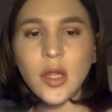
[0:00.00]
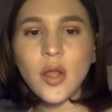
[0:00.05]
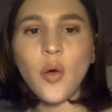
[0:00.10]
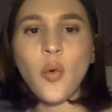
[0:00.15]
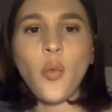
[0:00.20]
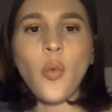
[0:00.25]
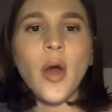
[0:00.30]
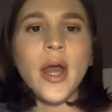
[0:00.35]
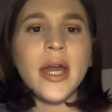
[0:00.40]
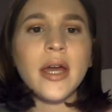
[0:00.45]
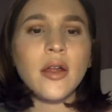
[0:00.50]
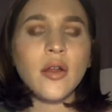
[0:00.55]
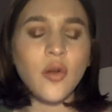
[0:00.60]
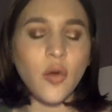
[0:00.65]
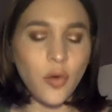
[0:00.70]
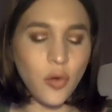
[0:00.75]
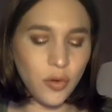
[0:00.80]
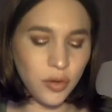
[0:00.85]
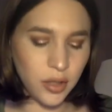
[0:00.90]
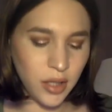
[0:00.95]
white
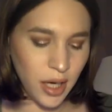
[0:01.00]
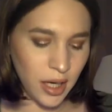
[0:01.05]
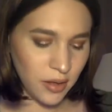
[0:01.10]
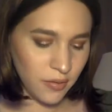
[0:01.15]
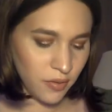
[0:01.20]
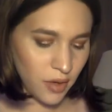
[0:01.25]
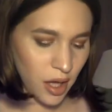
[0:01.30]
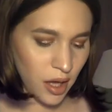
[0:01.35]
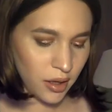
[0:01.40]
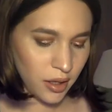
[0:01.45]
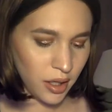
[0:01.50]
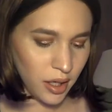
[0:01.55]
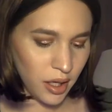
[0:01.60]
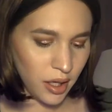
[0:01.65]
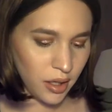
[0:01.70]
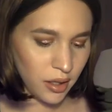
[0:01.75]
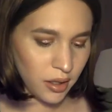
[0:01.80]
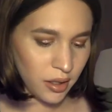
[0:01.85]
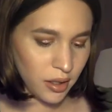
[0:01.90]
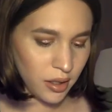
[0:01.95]
gold kind of
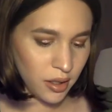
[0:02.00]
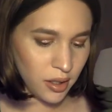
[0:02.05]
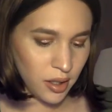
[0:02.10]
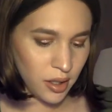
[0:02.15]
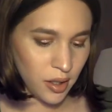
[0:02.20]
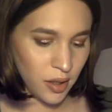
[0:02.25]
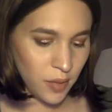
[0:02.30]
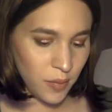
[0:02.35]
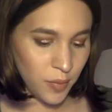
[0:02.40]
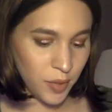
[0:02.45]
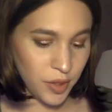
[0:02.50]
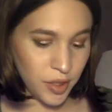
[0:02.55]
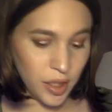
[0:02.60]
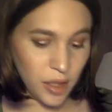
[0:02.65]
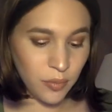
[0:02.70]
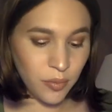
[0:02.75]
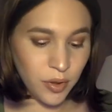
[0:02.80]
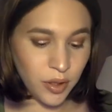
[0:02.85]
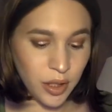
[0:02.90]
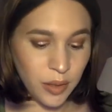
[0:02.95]
color, but
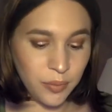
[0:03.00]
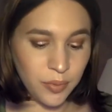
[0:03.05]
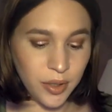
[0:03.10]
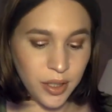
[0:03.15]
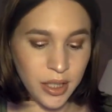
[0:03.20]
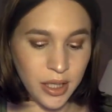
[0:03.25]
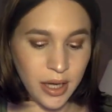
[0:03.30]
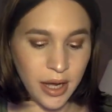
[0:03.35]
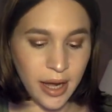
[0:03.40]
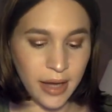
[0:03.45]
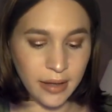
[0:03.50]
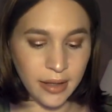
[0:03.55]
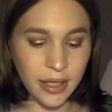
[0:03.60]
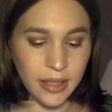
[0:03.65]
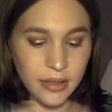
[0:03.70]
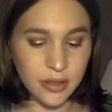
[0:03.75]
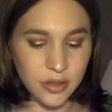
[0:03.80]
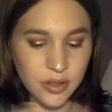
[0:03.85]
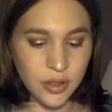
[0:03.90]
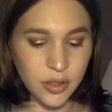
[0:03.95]
they're really pretty
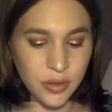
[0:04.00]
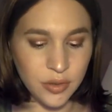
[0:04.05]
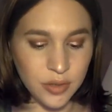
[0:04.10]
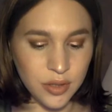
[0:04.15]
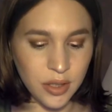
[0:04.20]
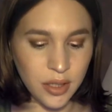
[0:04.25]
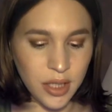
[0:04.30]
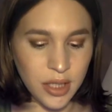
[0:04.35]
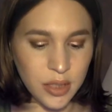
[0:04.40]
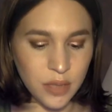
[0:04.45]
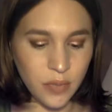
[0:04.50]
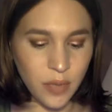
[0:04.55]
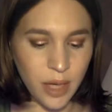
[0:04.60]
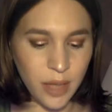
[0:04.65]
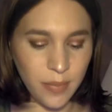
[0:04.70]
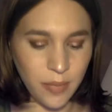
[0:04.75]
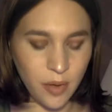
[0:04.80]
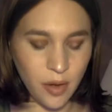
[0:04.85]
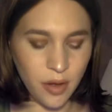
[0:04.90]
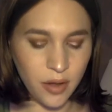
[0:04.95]
highlights too. So let's
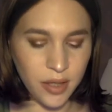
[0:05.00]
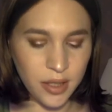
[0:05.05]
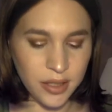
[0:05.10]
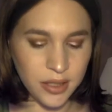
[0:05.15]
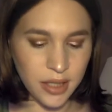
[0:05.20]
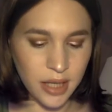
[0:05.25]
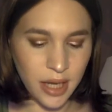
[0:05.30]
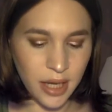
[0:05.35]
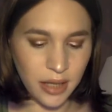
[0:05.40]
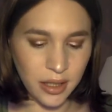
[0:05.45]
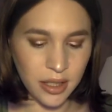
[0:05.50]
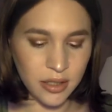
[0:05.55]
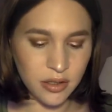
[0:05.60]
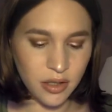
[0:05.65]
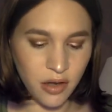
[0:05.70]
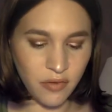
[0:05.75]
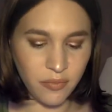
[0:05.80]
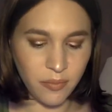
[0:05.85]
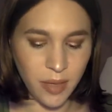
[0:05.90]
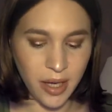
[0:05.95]
wipe all these highlights
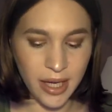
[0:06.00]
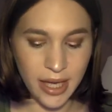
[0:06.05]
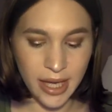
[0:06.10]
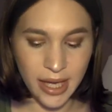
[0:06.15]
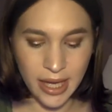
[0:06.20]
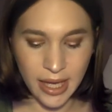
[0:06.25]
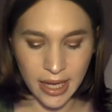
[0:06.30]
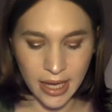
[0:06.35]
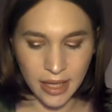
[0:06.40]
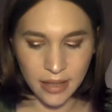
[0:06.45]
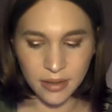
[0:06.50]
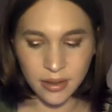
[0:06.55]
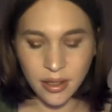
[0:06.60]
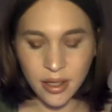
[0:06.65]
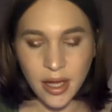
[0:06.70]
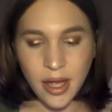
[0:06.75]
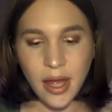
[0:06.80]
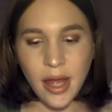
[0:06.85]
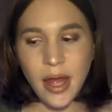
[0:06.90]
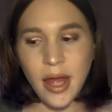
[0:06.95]
off my hand,
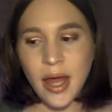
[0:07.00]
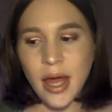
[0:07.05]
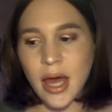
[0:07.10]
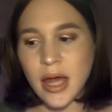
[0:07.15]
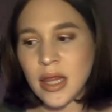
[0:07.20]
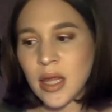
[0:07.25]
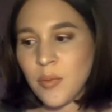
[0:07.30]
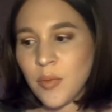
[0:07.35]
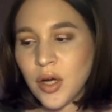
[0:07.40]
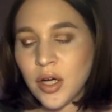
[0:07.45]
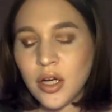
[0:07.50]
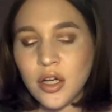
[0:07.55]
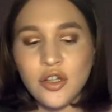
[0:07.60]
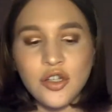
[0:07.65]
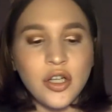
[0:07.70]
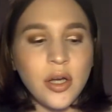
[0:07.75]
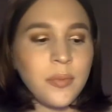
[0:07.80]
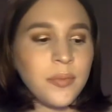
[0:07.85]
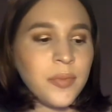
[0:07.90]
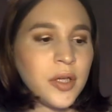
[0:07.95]
and then we're going to
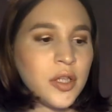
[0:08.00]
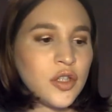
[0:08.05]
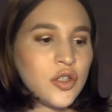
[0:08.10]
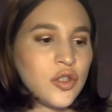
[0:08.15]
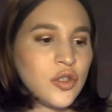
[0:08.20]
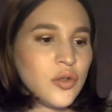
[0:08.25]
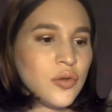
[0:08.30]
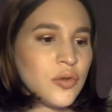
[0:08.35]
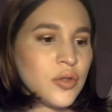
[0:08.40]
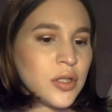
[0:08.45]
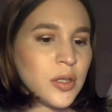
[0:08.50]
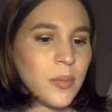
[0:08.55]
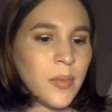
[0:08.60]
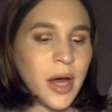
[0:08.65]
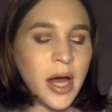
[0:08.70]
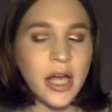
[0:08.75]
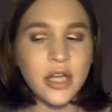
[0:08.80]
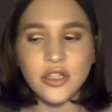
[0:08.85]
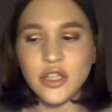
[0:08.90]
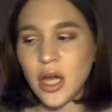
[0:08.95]
jump into some
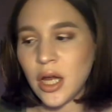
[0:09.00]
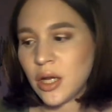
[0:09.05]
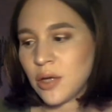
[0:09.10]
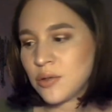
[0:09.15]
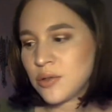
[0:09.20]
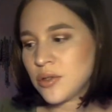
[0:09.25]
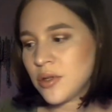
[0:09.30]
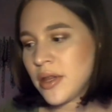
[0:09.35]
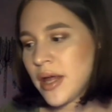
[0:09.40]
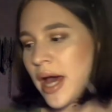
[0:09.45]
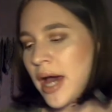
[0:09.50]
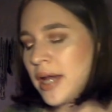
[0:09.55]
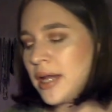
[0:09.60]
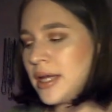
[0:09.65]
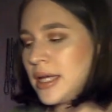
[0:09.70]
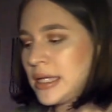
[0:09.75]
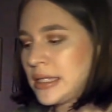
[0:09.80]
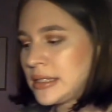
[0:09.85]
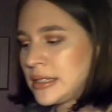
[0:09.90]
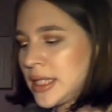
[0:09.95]
eyeshadow. So that
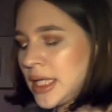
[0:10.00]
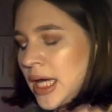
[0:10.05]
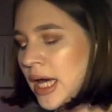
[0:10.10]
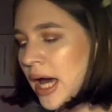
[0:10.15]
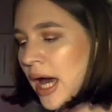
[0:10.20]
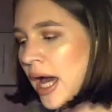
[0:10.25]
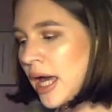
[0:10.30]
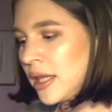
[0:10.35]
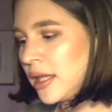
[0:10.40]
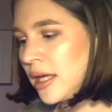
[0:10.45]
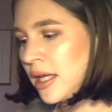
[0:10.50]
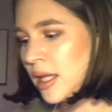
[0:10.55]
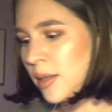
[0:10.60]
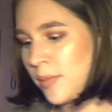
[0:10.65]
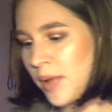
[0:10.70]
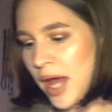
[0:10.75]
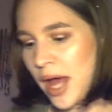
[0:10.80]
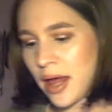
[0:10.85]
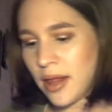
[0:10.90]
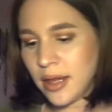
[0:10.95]
is the highlighting
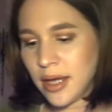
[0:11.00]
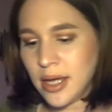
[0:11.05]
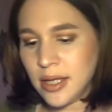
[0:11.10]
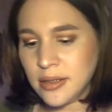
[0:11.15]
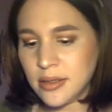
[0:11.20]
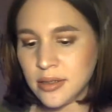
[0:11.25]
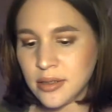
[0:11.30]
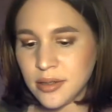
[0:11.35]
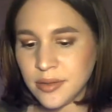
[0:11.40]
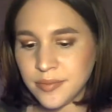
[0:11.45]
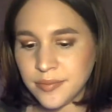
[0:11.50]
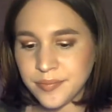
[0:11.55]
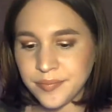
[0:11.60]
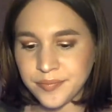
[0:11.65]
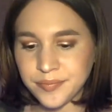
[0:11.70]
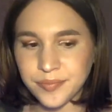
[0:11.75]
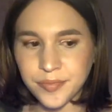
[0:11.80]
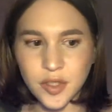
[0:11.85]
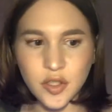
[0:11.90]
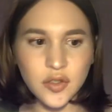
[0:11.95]
palette.
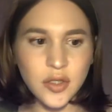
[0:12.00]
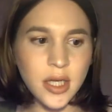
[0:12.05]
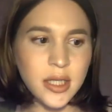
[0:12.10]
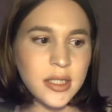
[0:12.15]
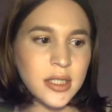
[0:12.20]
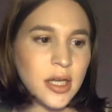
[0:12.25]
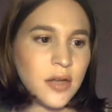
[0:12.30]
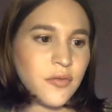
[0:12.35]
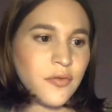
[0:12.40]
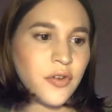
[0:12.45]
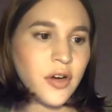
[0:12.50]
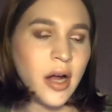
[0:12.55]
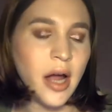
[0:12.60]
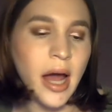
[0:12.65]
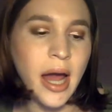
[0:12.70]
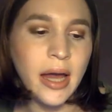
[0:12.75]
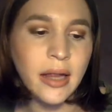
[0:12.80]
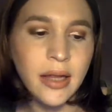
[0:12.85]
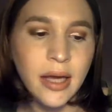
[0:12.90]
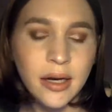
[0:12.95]
So that's it for
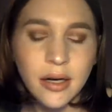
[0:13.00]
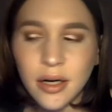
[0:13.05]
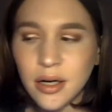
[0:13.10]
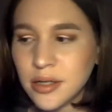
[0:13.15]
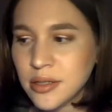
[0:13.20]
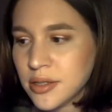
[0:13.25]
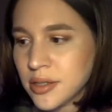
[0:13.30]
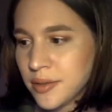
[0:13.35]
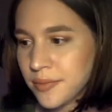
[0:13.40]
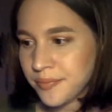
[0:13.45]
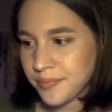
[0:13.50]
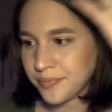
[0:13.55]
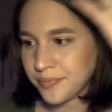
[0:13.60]
highlighters.